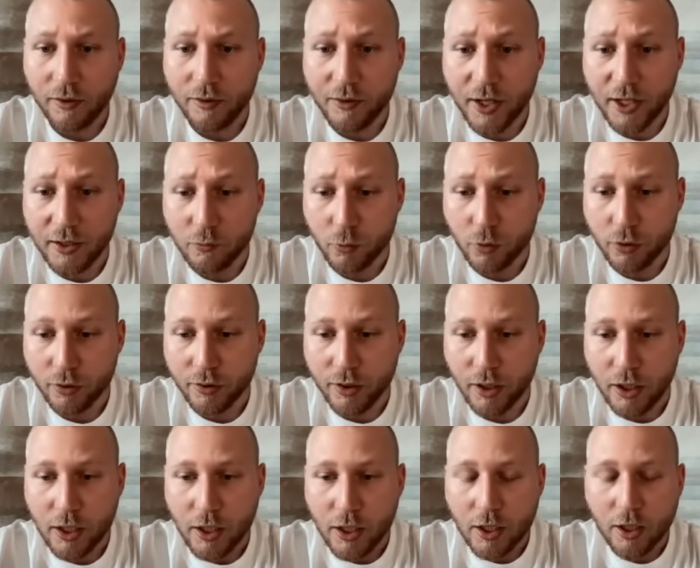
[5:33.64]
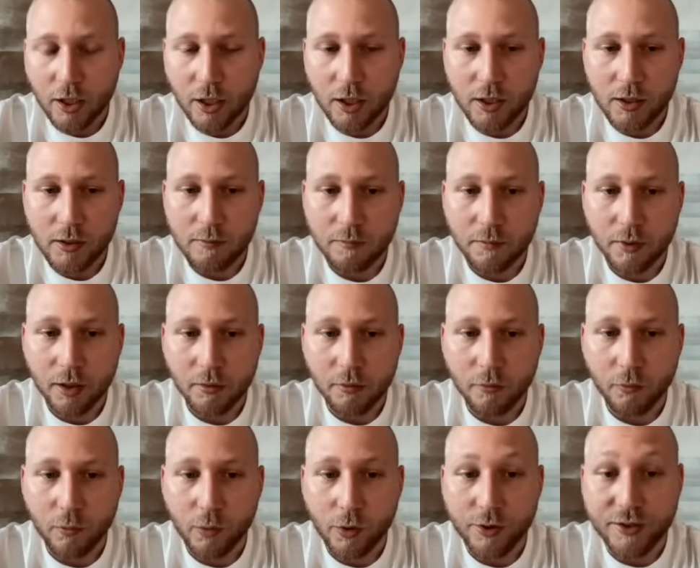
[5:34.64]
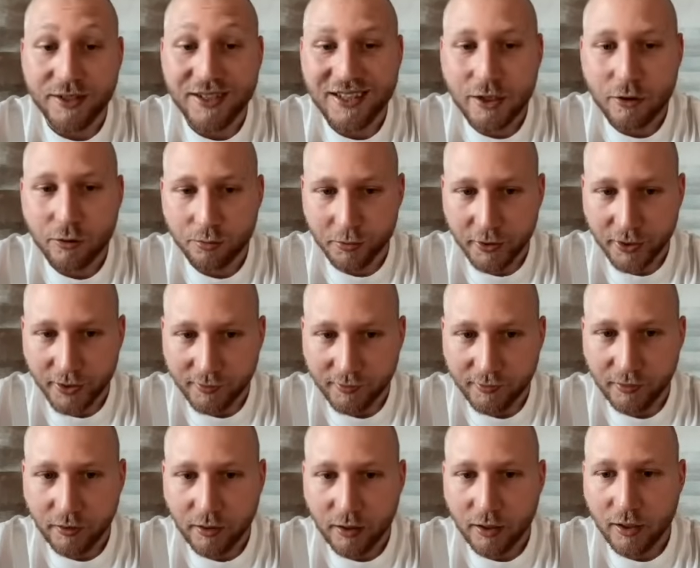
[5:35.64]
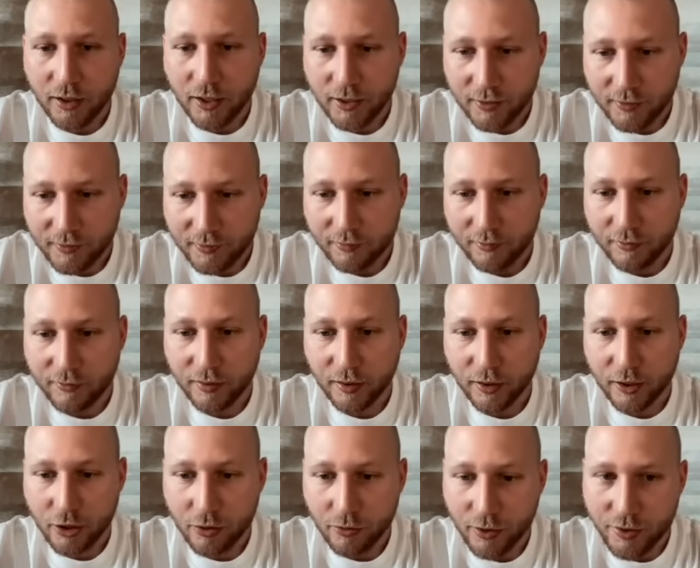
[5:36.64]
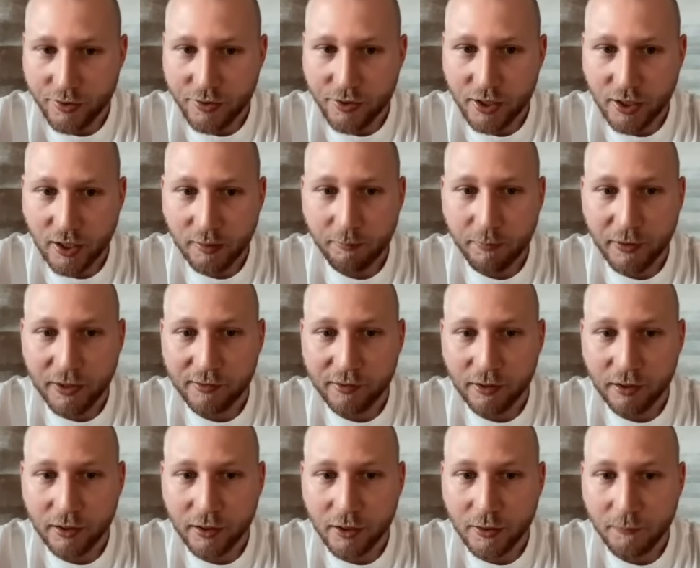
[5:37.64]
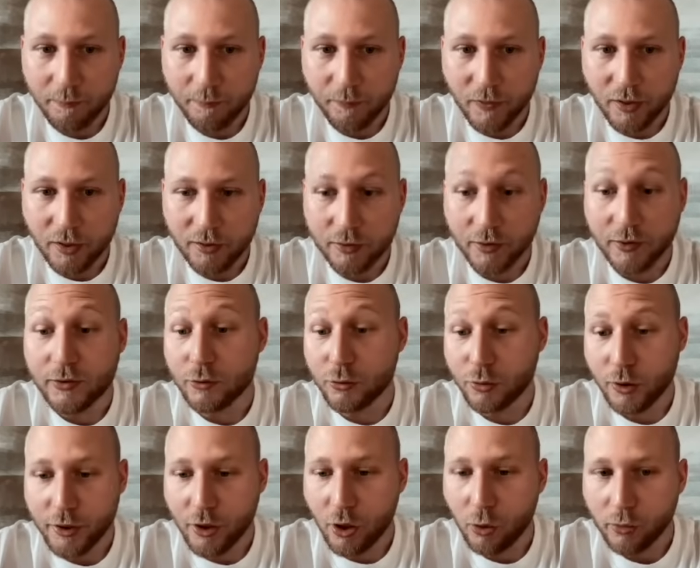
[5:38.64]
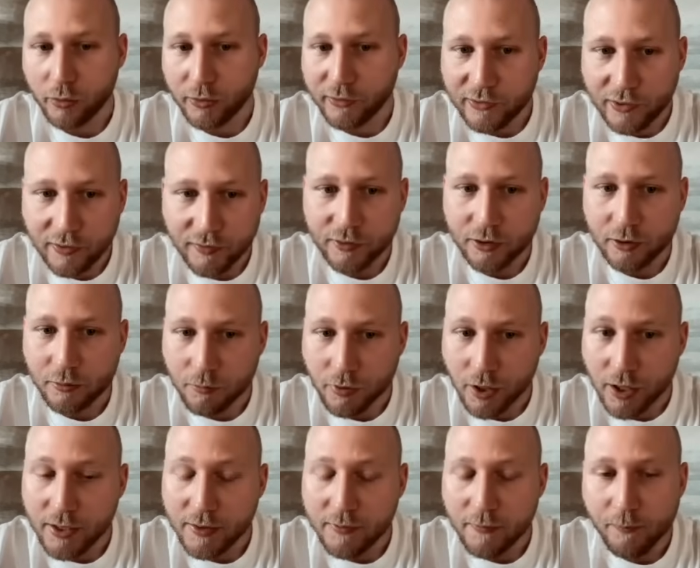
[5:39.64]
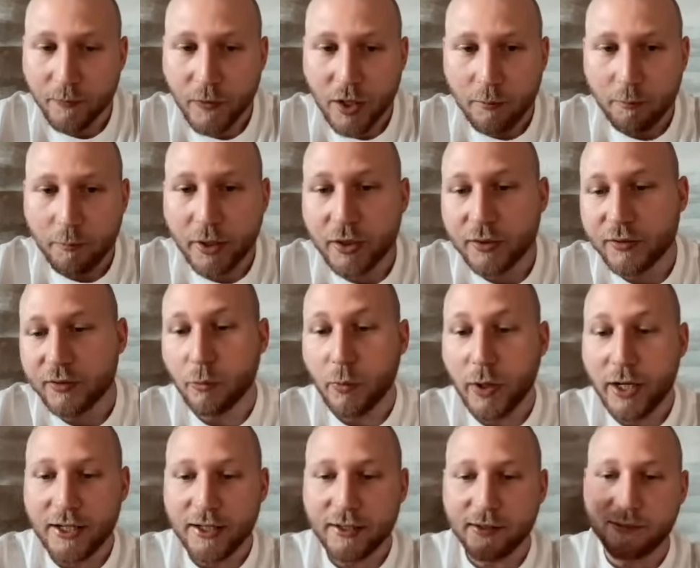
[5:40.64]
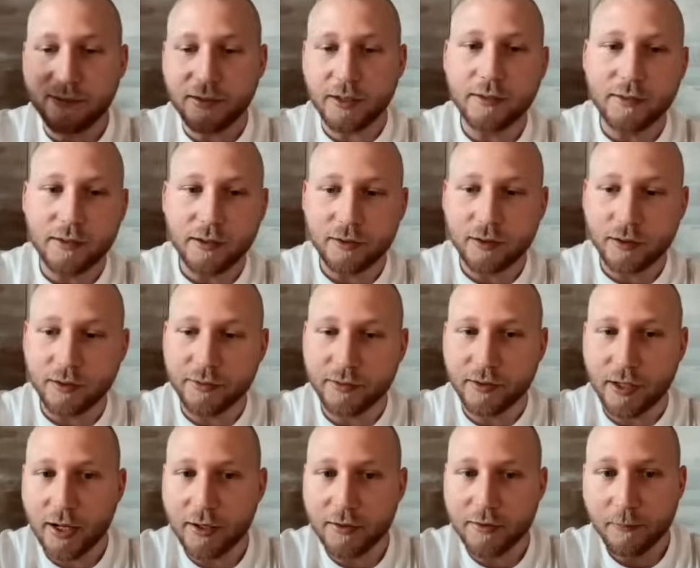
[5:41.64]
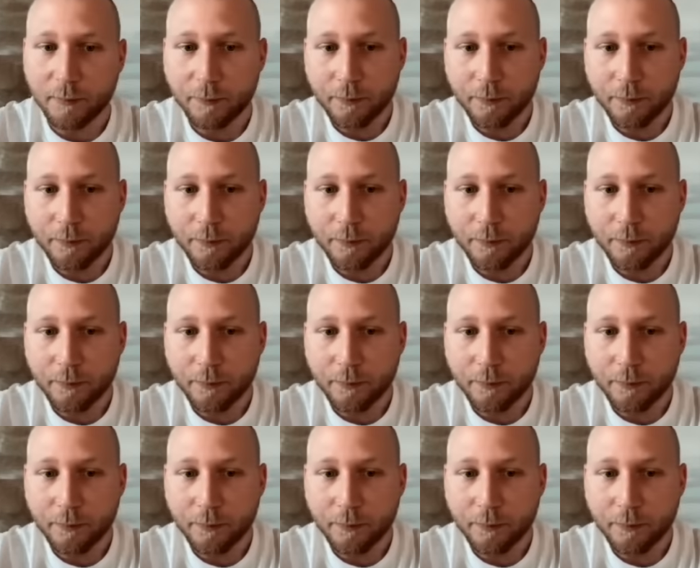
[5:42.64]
that would decrease its security and basically destroy the whole system, right? Because the way he sees it is that